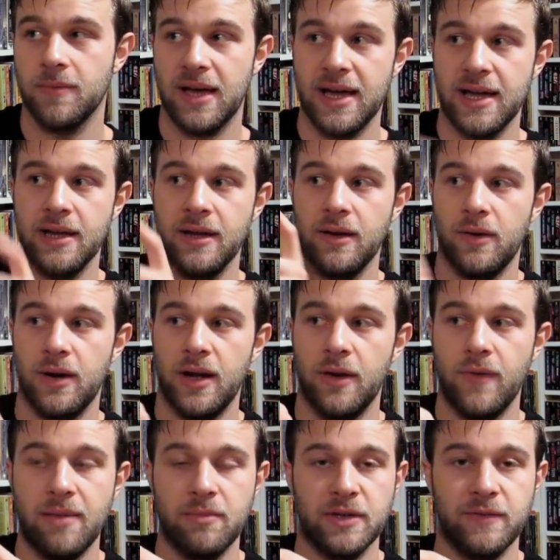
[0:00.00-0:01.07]
by
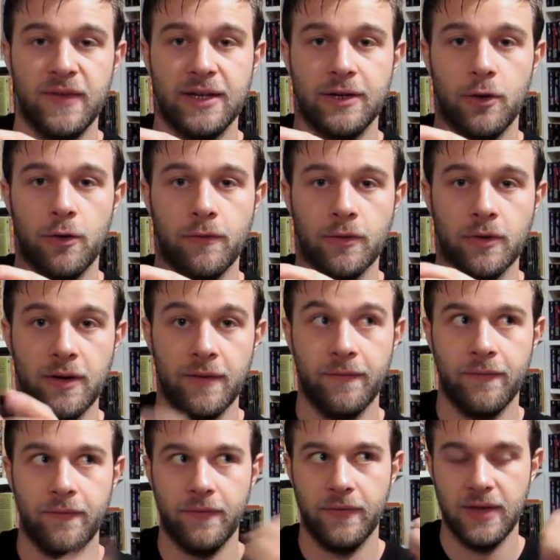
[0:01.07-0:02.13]
Raymond Van Over
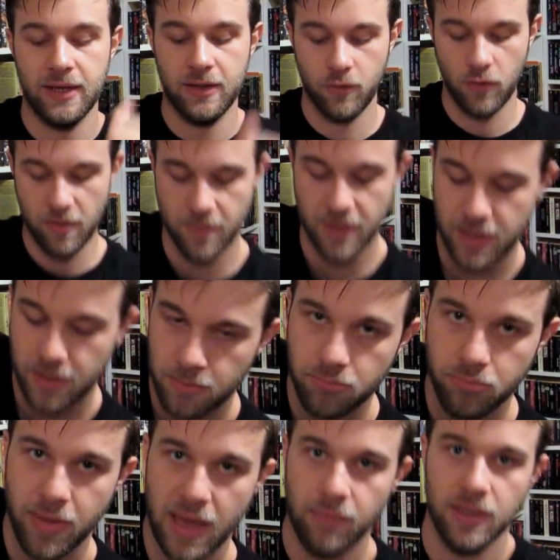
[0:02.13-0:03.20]
of the Creepy
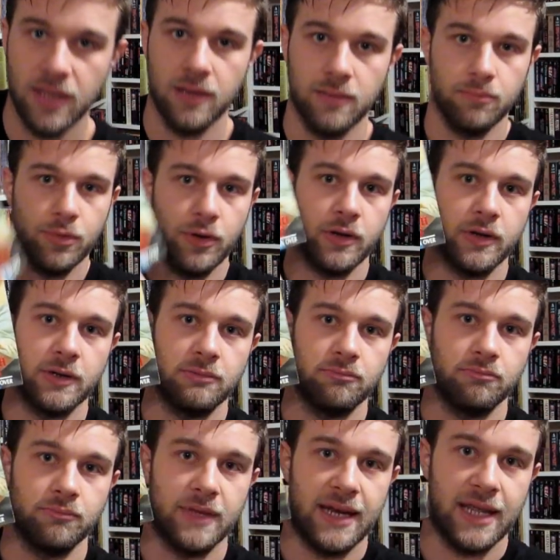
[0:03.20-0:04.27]
Baby book
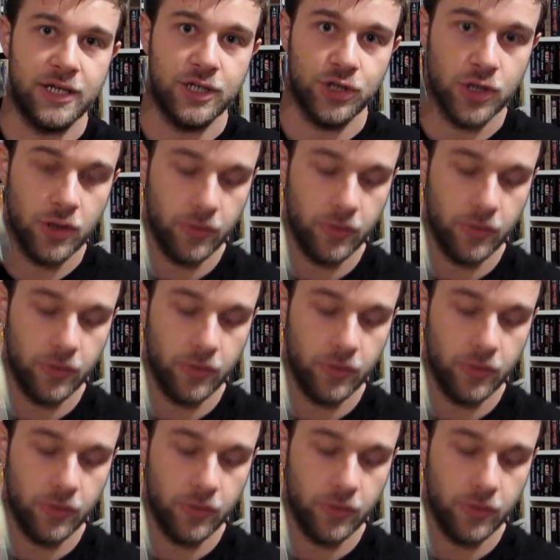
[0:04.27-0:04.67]
that I just